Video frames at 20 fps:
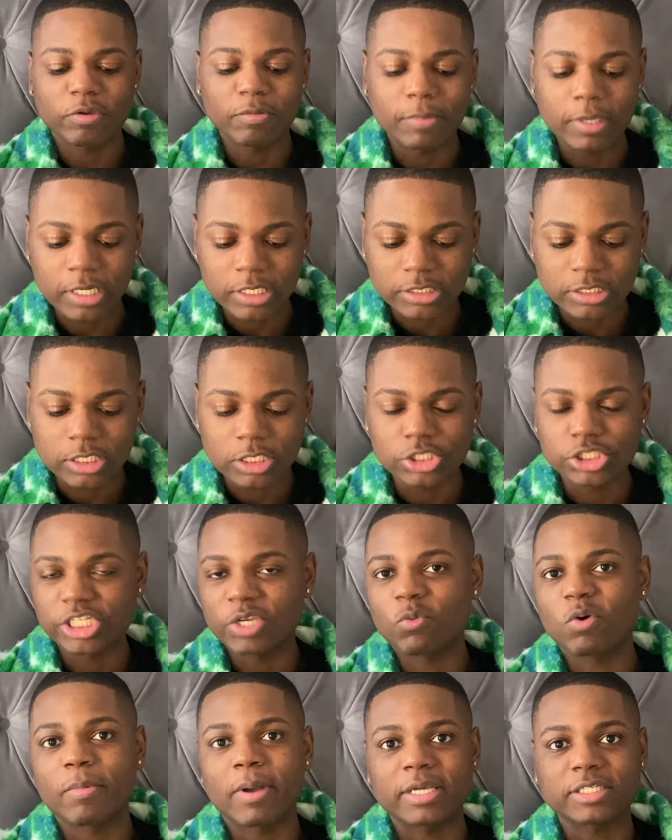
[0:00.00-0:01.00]
minutes
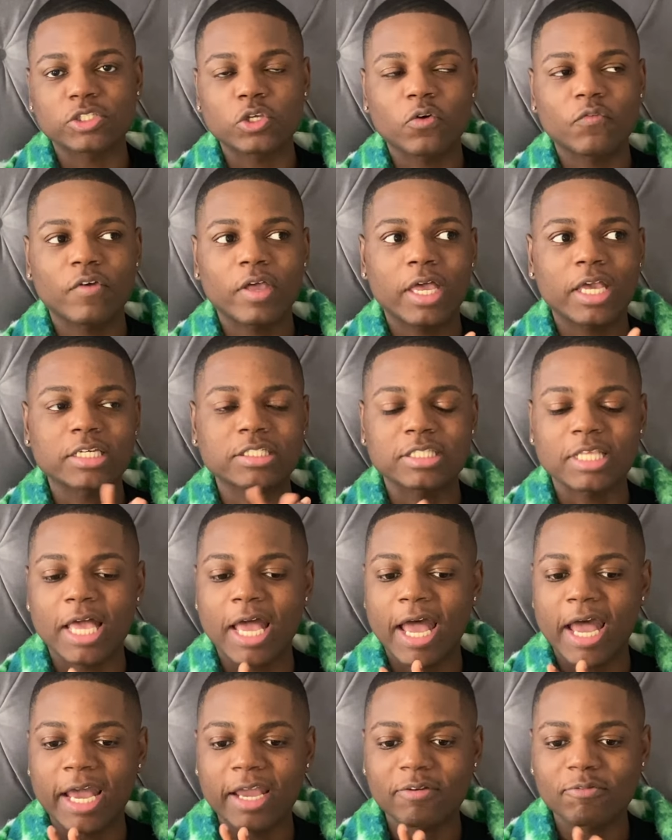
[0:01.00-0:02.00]
legit went by so fast that
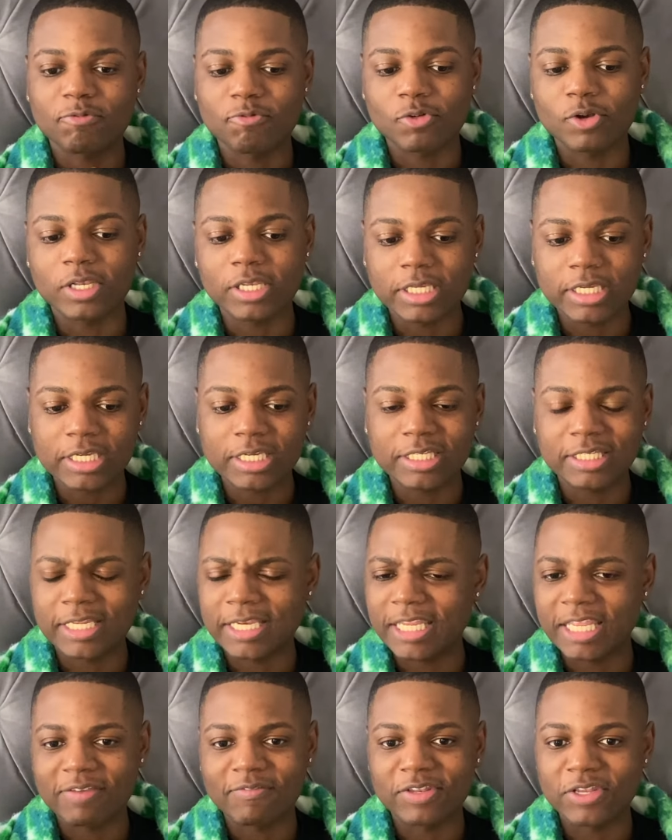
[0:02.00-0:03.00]
I really
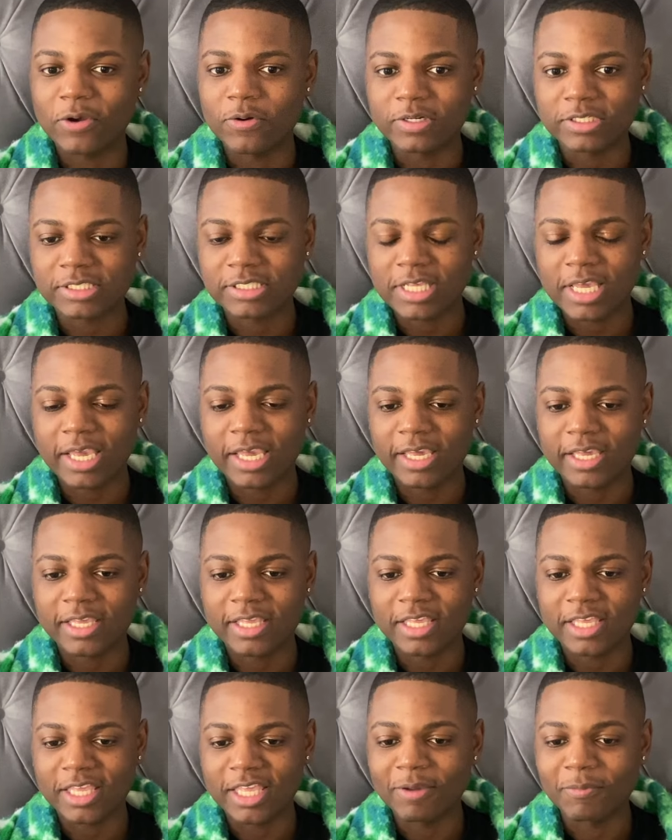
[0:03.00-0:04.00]
didn't even notice that
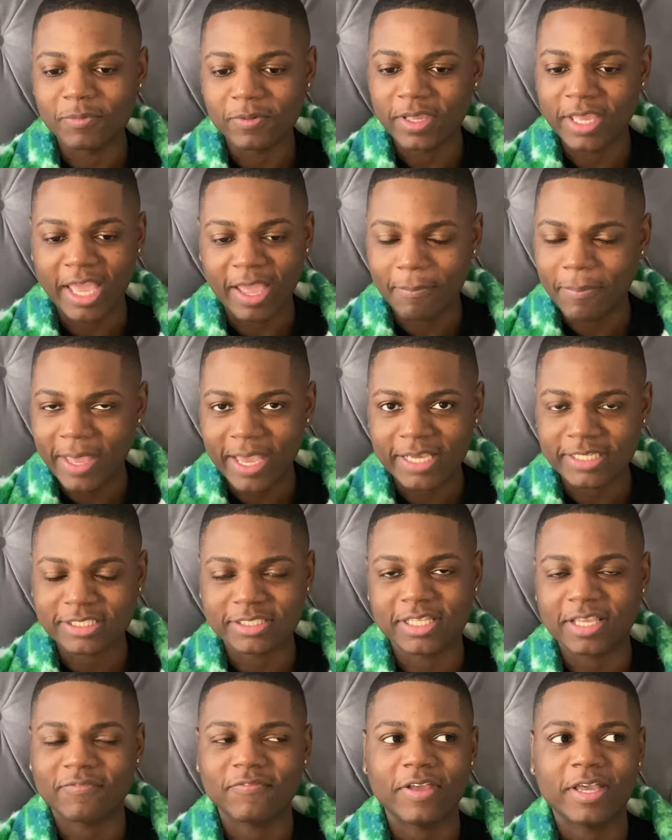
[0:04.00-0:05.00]
it had
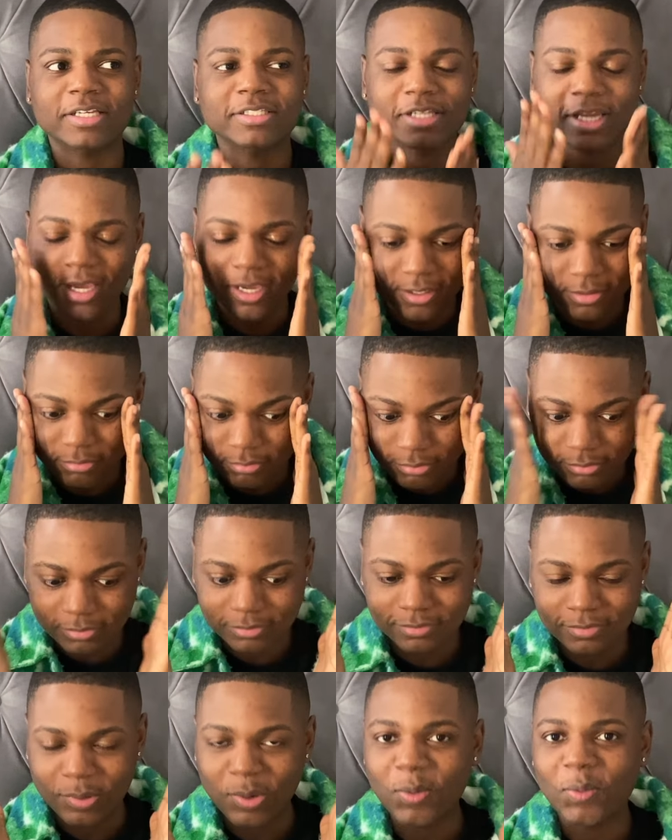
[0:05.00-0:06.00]
passed that fast. Like,
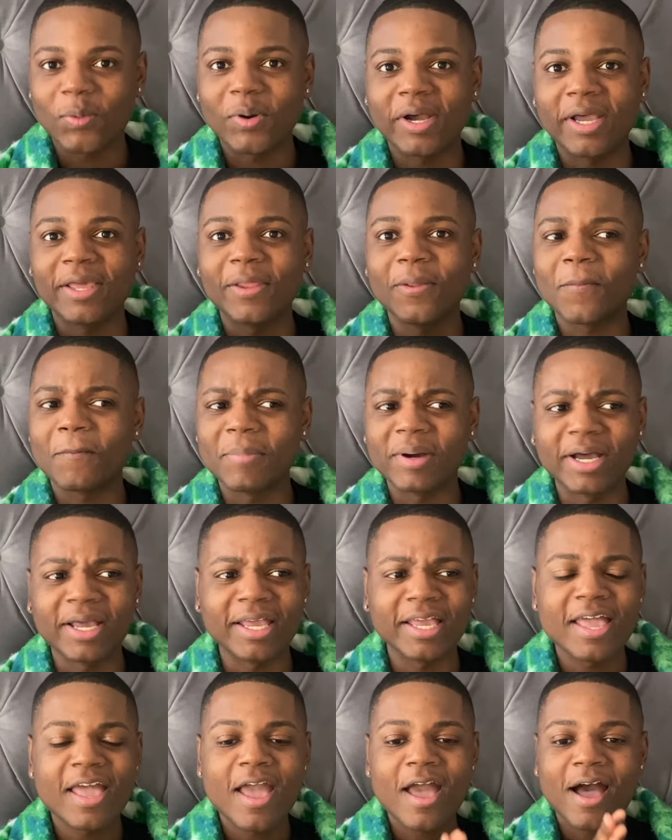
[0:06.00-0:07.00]
what?
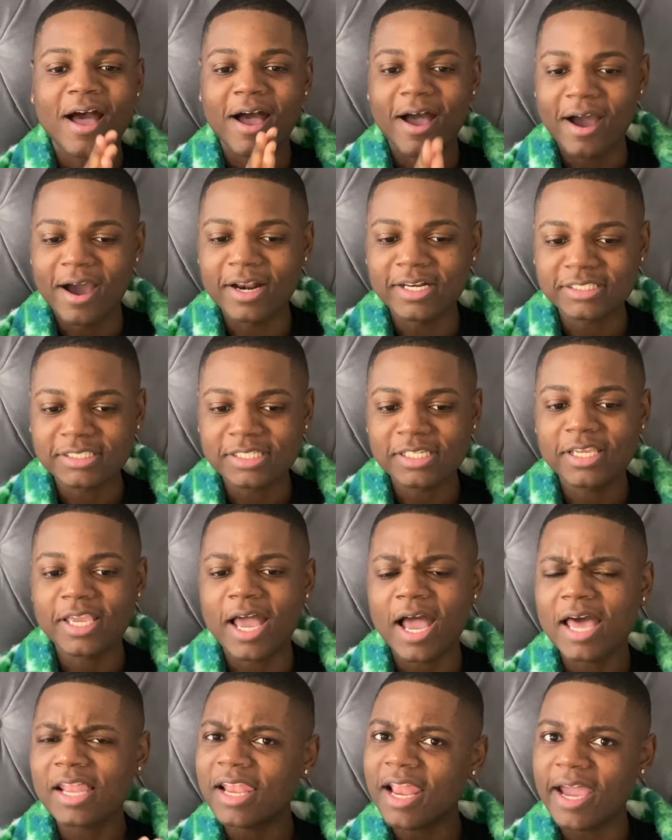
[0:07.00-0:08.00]
But honestly,
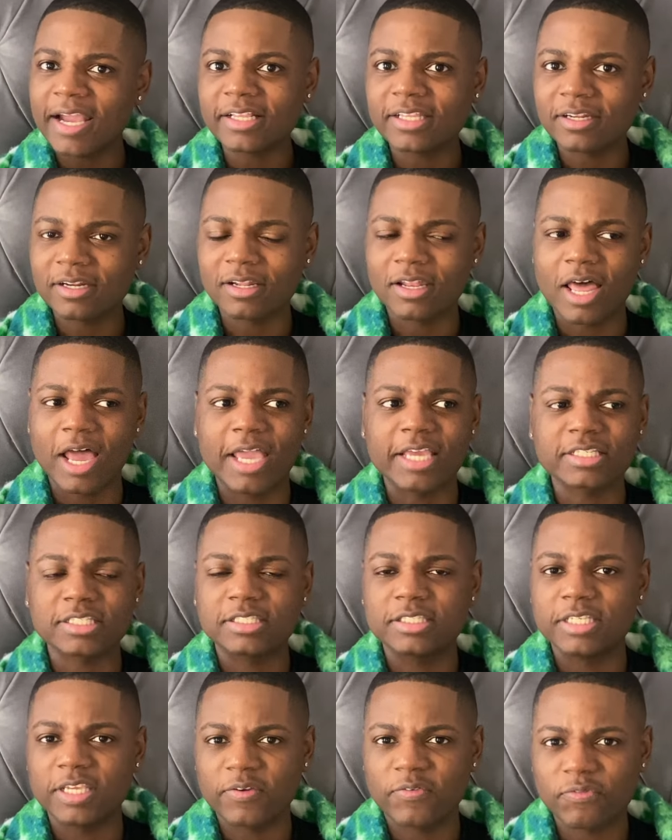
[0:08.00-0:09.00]
I liked it a lot. It's
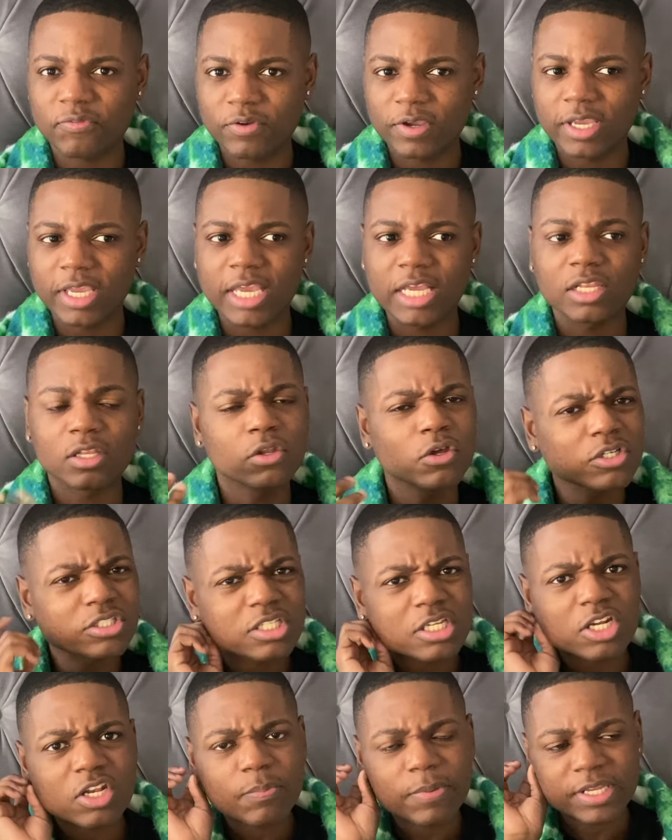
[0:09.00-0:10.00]
different. It looks a
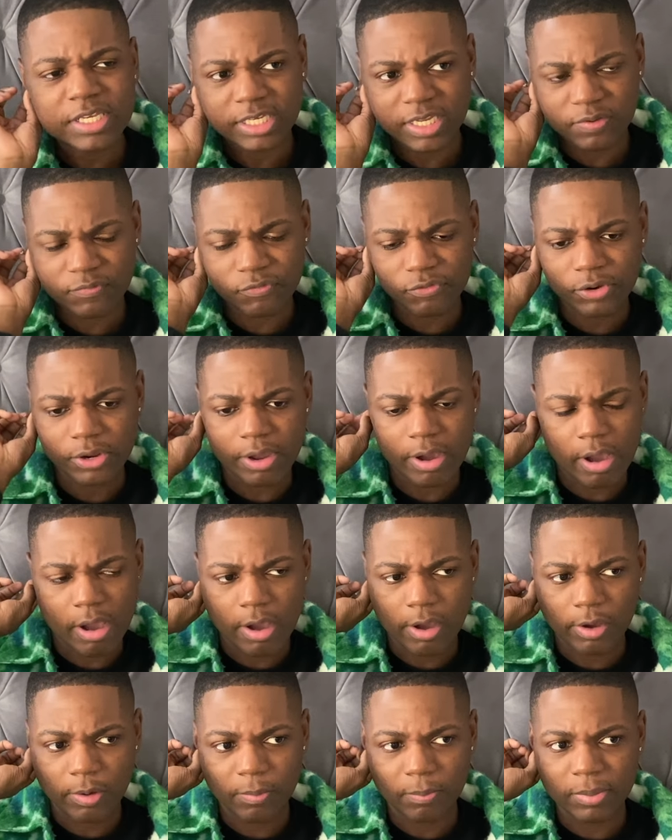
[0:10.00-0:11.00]
little bit different.
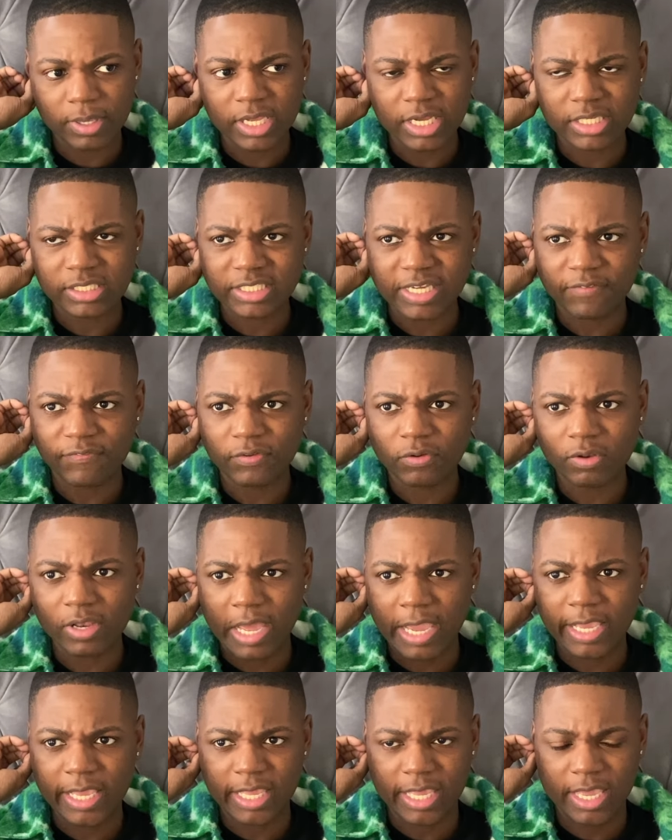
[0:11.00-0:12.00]
Because I feel
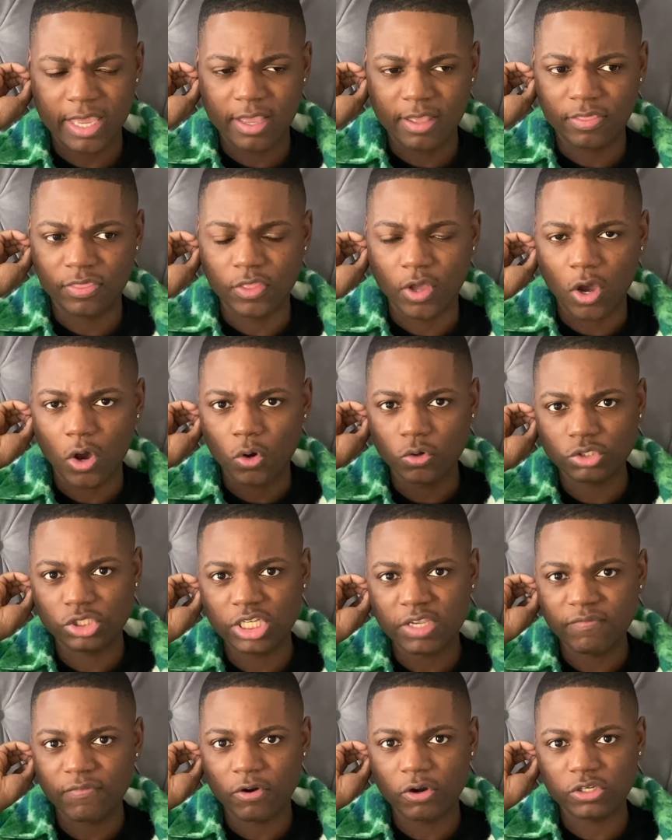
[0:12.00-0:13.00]
like in the
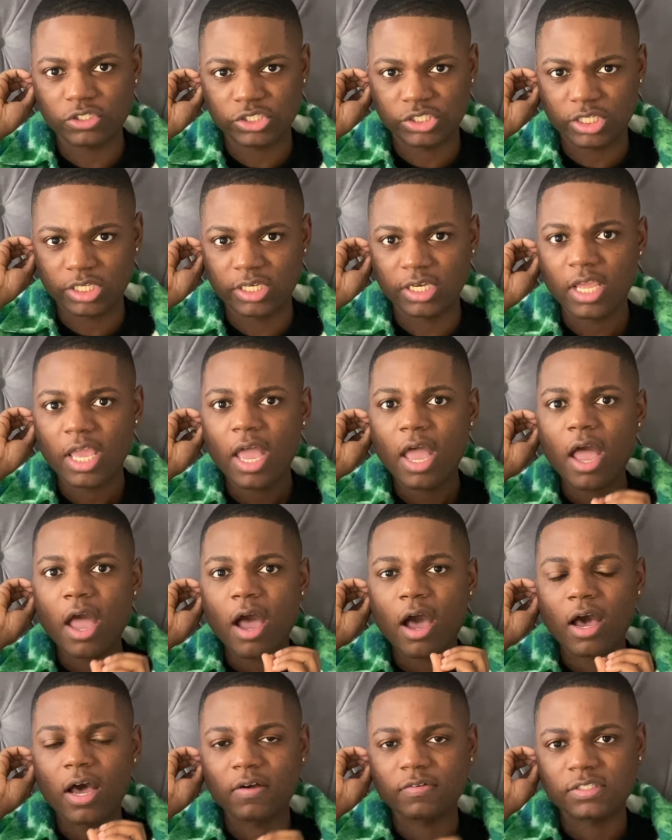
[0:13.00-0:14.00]
OG version
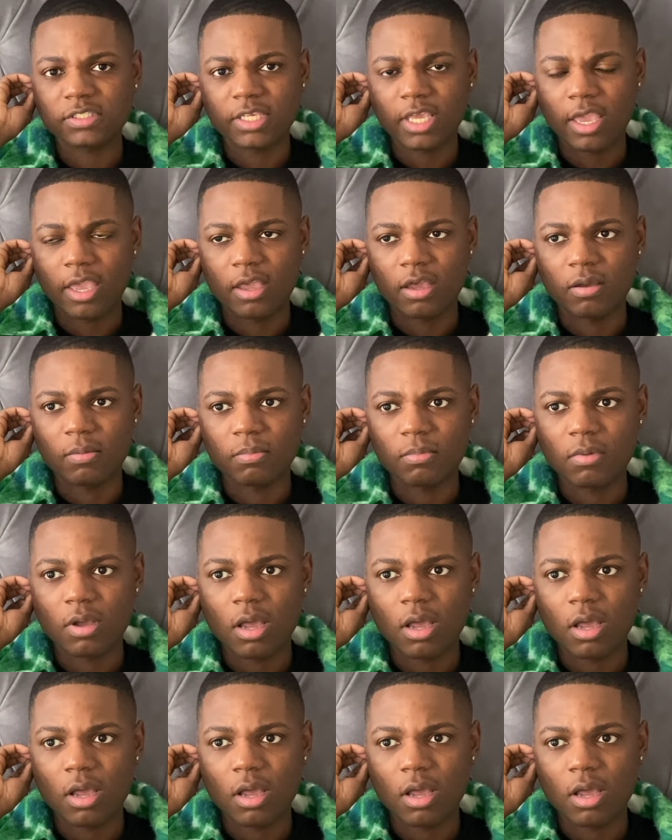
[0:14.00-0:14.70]
of Skam,